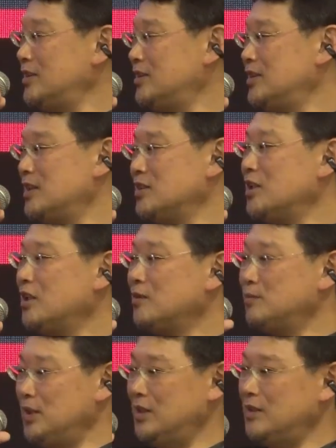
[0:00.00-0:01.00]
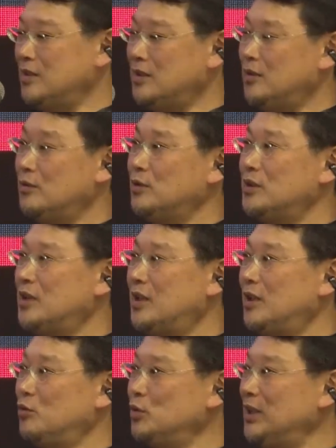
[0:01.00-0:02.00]
that does not mean
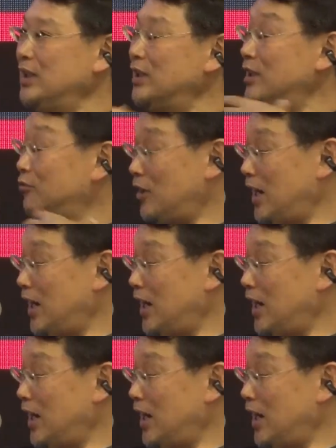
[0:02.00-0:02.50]
that we are